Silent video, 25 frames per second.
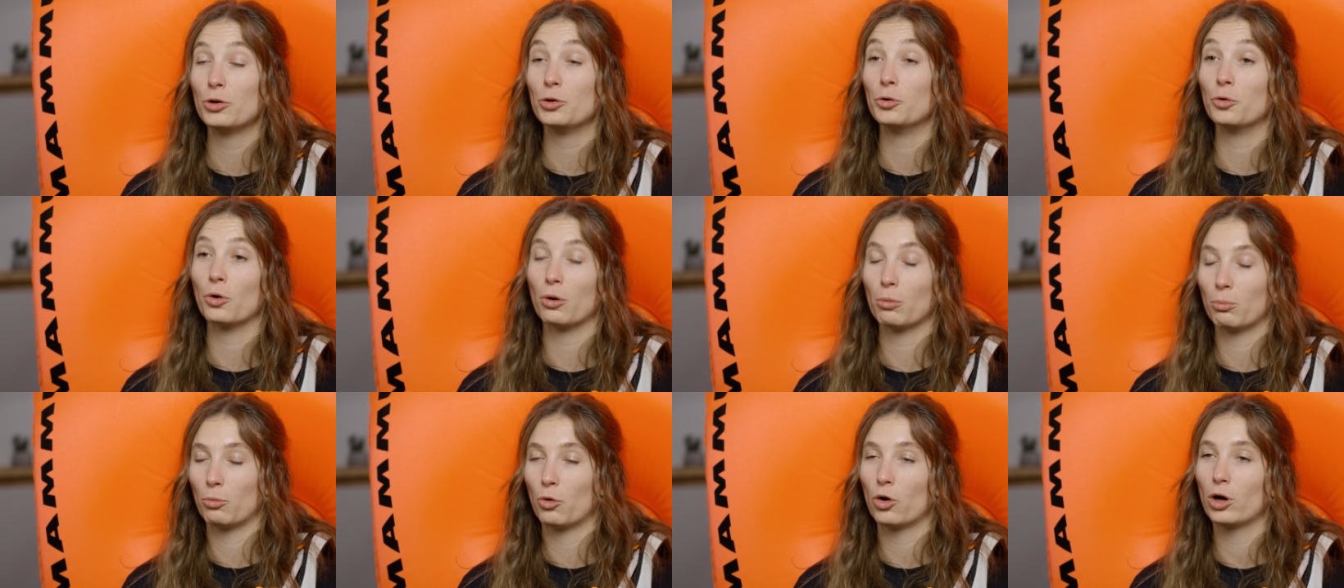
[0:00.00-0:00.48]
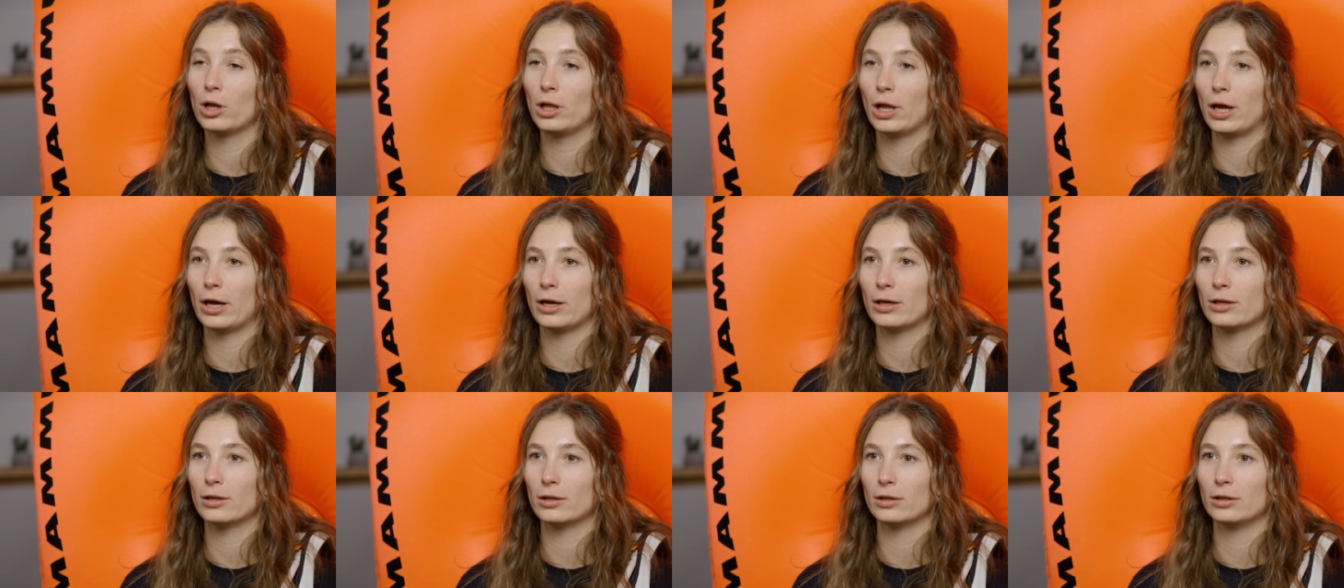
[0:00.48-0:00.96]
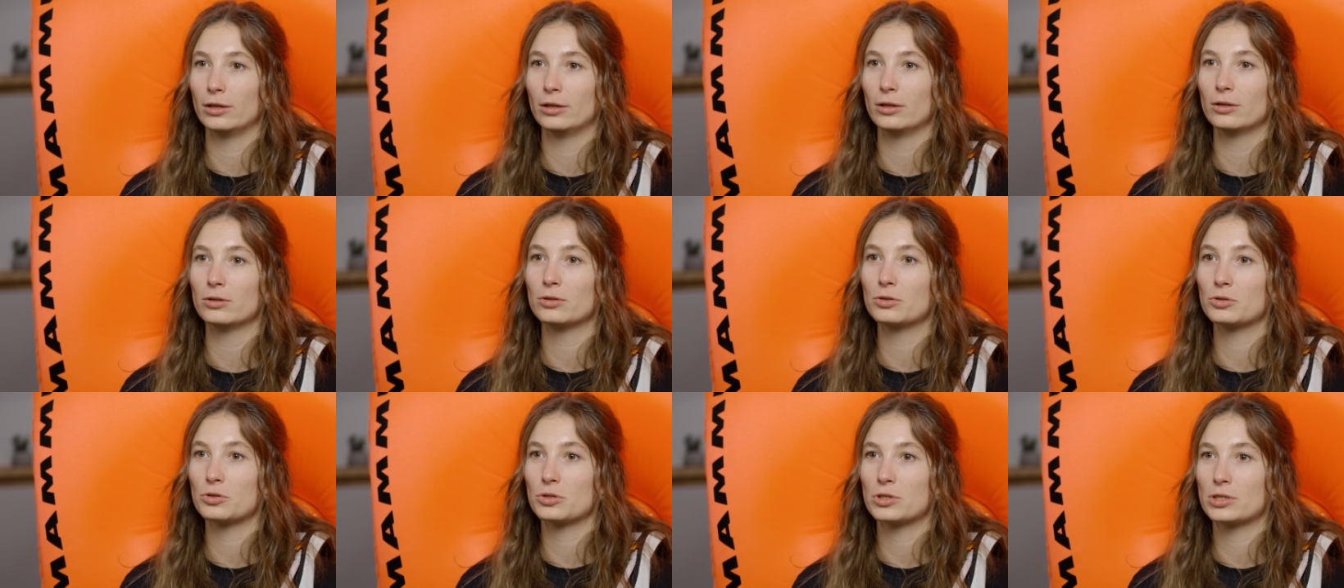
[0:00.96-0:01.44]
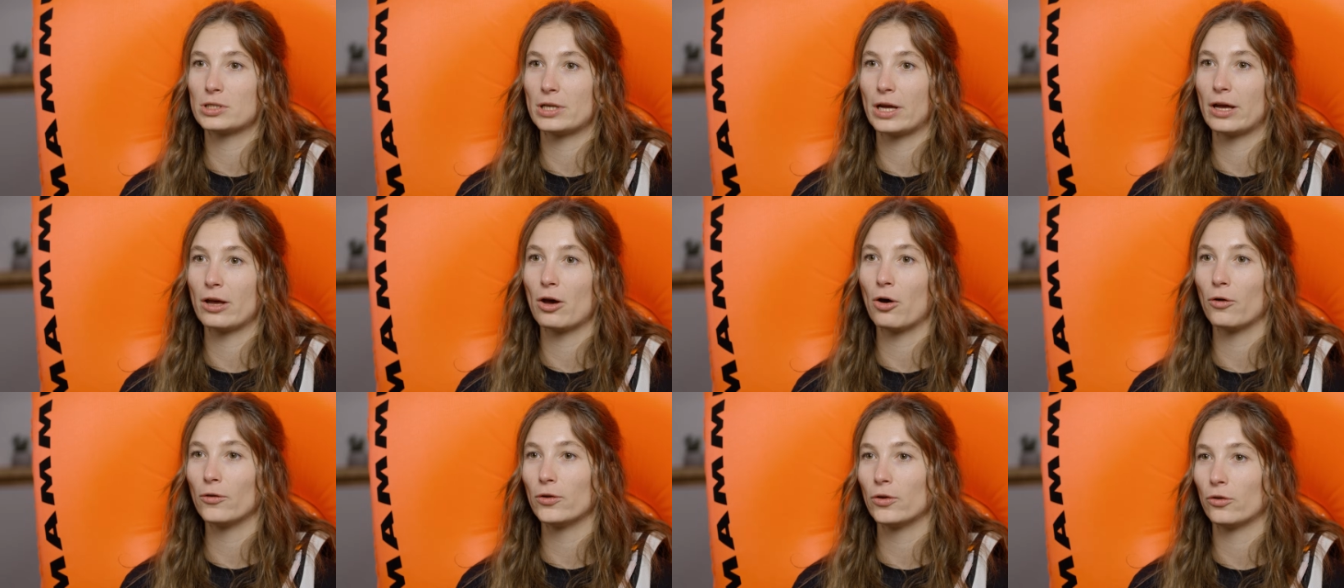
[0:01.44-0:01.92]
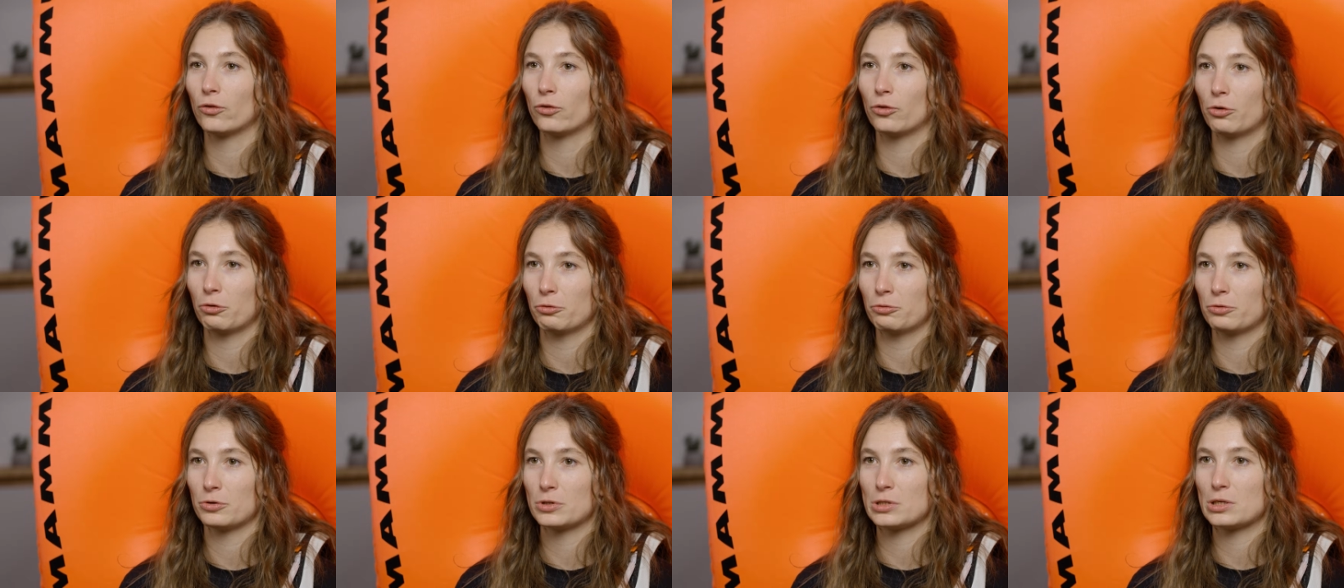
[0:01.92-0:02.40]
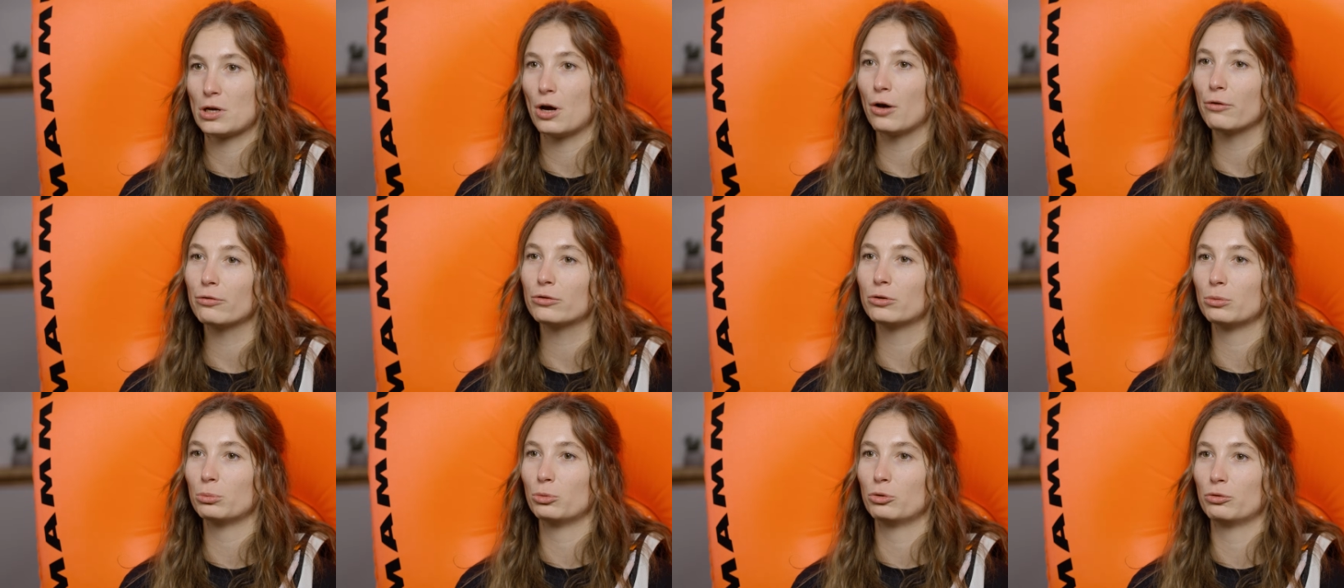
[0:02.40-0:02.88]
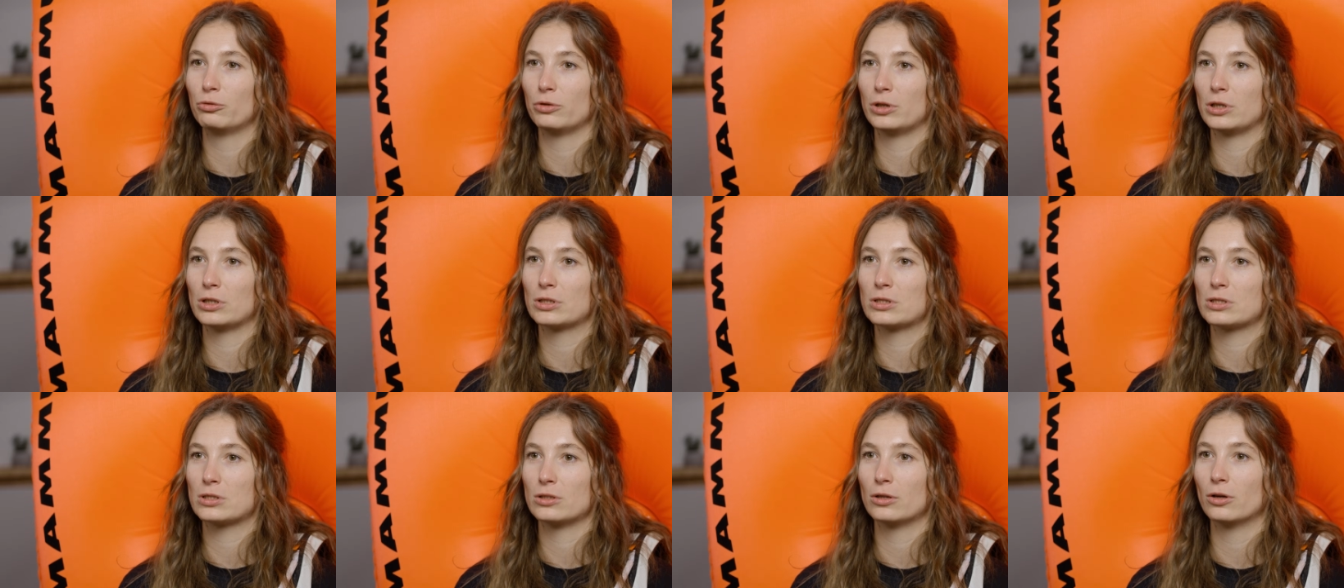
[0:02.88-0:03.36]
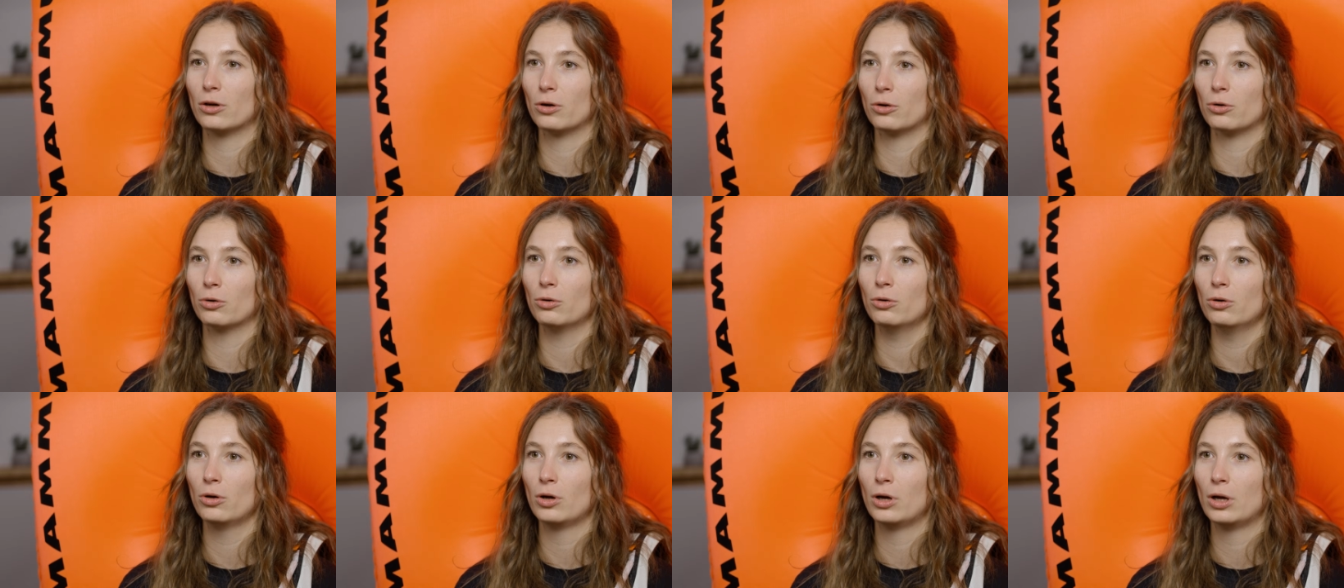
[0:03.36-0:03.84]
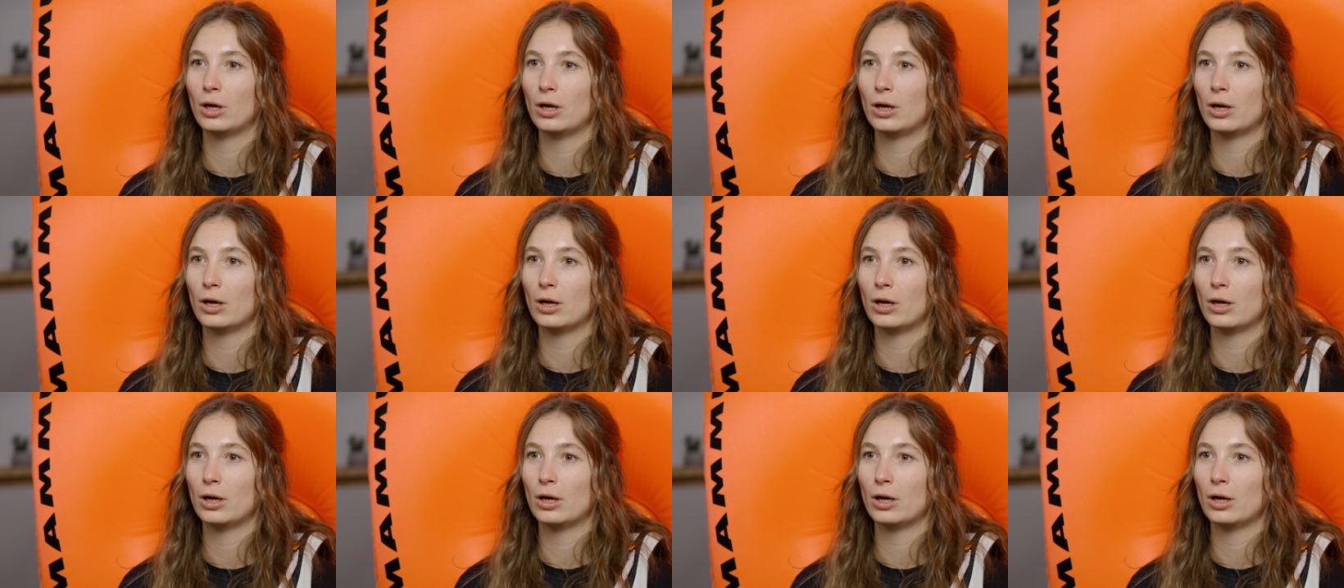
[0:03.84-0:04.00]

you are more likely to stay on the surface of the moving snow